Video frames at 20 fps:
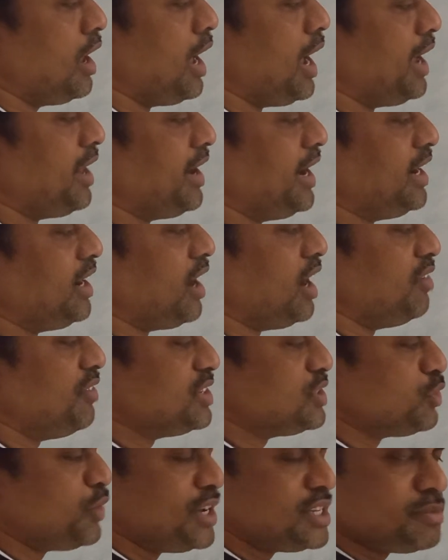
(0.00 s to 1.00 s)
I write
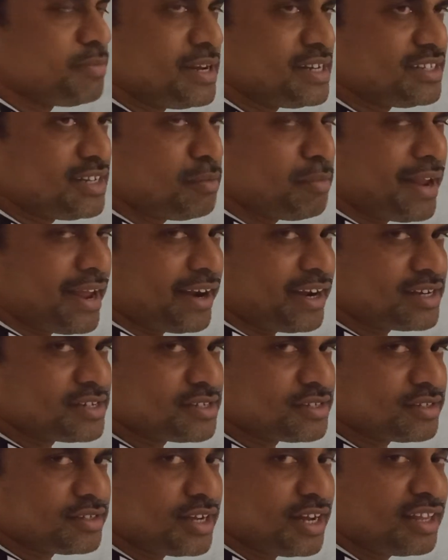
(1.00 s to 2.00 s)
always OH minus in
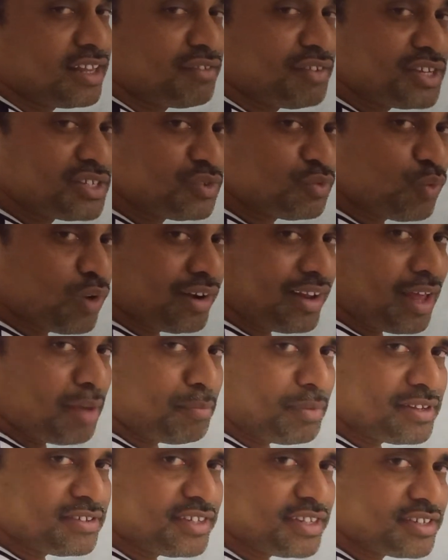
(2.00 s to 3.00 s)
brackets. Otherwise, what
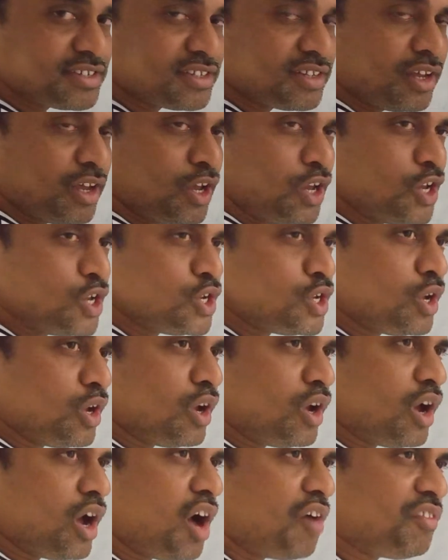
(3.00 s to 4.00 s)
happens is,
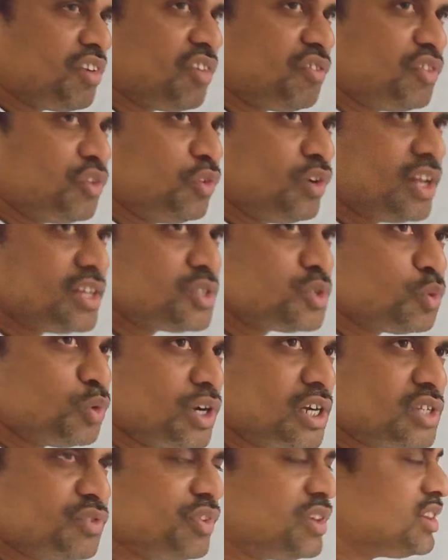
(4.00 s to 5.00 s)
after a few days,
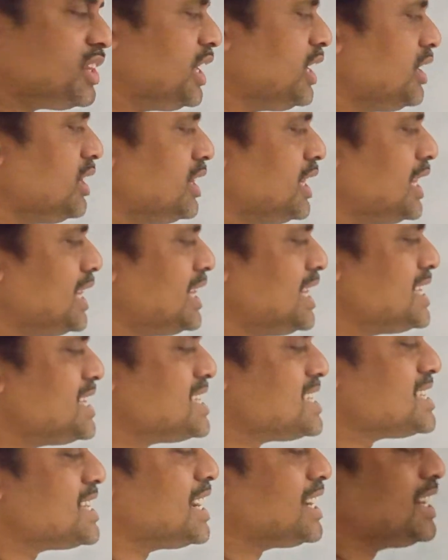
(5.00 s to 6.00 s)
students will think this
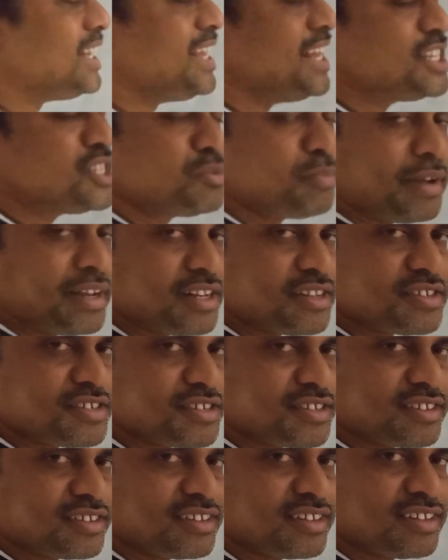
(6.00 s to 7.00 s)
is 30 H
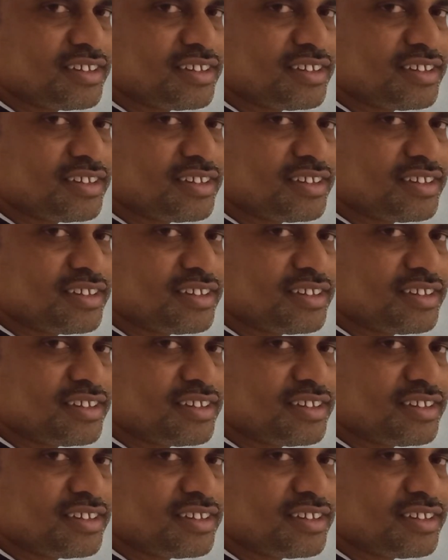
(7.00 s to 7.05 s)
minus.